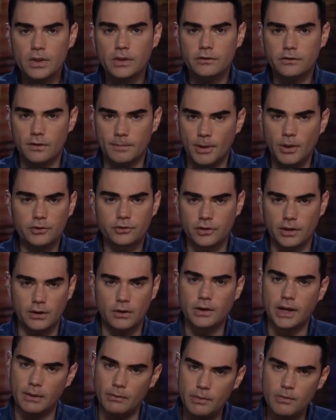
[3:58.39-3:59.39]
So the Polish are like,
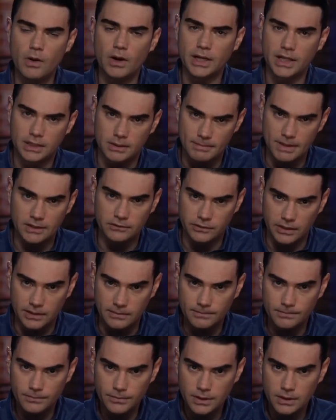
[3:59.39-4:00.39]
okay, we want to get the MiGs
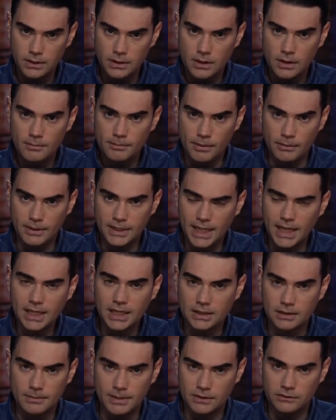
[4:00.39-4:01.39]
in, but we can't
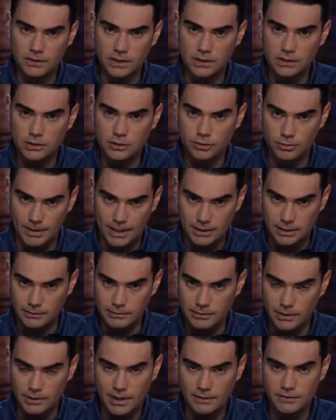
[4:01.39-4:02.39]
get the MiGs in directly.
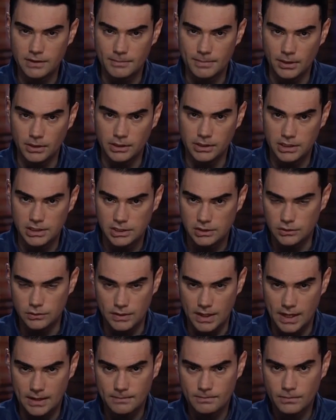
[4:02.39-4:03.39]
We don't have the ability to do
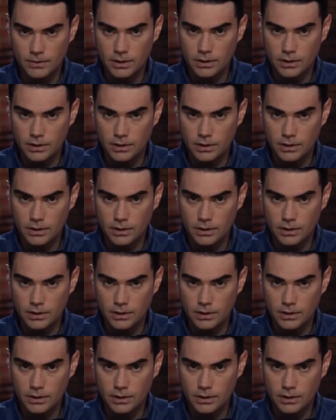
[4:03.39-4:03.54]
that.